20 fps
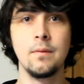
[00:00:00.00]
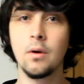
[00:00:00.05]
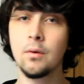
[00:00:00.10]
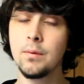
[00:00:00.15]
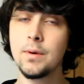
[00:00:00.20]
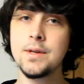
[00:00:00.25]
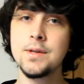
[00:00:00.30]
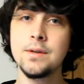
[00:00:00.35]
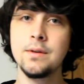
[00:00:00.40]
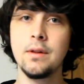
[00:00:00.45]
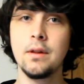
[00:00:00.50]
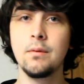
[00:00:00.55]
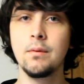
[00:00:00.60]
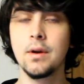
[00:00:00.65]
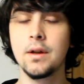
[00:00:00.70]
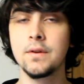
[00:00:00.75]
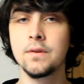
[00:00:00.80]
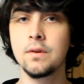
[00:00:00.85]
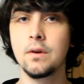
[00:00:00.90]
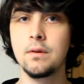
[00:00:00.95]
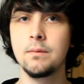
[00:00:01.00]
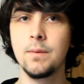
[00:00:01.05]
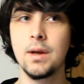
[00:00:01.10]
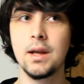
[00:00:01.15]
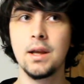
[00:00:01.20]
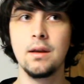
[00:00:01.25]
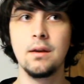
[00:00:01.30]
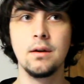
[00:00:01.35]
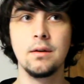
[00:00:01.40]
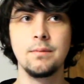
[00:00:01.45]
Originally when I started
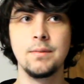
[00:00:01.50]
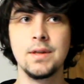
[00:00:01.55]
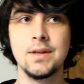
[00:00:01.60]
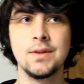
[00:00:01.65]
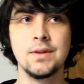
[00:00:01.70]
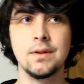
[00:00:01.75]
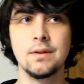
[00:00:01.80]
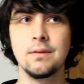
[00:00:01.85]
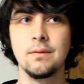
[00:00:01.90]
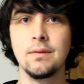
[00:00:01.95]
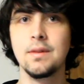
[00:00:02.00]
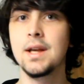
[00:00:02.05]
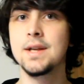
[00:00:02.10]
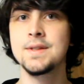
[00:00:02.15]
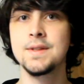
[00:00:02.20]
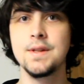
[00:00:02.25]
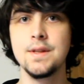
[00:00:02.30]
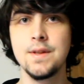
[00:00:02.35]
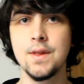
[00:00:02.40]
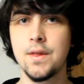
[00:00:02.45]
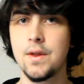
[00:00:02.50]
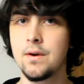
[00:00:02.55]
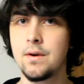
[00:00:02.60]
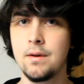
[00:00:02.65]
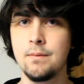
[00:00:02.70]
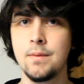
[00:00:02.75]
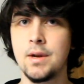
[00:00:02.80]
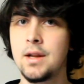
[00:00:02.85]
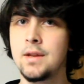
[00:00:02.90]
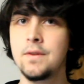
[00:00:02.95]
making them, it took less than
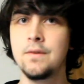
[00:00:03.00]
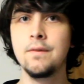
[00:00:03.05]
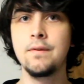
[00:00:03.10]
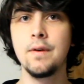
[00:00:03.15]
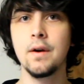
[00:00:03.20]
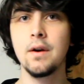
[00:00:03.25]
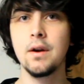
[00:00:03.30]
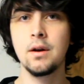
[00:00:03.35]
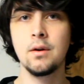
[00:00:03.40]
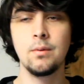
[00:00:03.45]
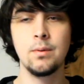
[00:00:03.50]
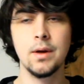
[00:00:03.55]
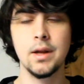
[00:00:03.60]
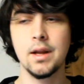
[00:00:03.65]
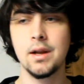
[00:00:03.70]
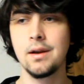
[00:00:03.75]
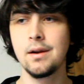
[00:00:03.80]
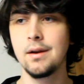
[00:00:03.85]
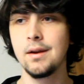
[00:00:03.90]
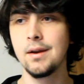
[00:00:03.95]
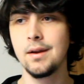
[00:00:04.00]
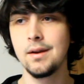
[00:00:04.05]
30 minutes, very quick.